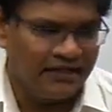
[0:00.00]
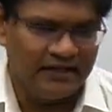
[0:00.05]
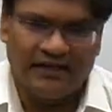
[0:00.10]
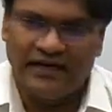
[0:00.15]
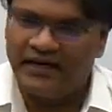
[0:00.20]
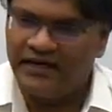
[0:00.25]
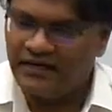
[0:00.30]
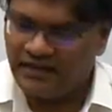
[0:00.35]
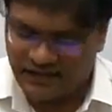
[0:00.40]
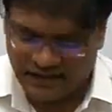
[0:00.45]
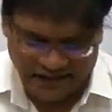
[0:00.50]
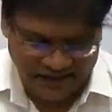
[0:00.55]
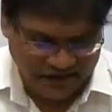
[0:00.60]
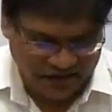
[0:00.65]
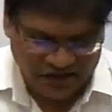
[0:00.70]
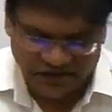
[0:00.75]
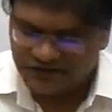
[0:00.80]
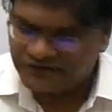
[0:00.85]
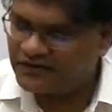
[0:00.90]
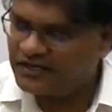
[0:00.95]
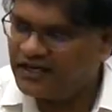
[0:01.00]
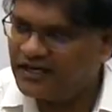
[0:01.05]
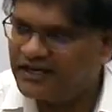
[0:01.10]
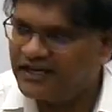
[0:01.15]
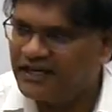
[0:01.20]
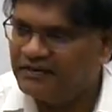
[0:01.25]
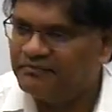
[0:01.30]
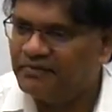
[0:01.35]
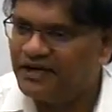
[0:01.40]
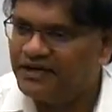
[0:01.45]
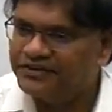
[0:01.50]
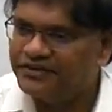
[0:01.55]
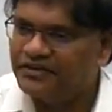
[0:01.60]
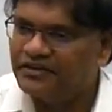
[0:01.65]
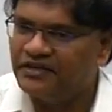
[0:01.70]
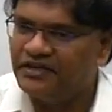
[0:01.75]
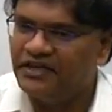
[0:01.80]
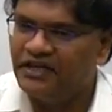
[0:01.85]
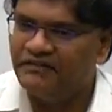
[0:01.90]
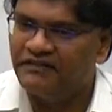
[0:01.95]
London, the Oxford and
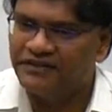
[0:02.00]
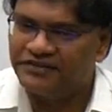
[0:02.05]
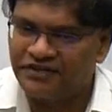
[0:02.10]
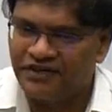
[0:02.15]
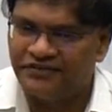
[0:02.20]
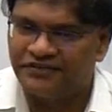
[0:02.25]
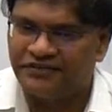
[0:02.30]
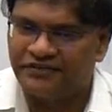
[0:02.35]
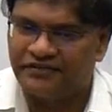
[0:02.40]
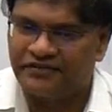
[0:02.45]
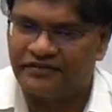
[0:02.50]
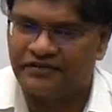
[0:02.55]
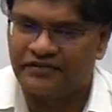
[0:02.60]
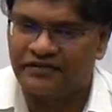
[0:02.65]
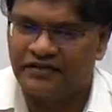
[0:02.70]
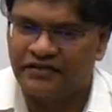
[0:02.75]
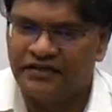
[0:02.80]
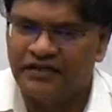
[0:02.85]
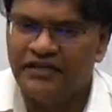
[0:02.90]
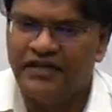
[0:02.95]
Cambridge universities.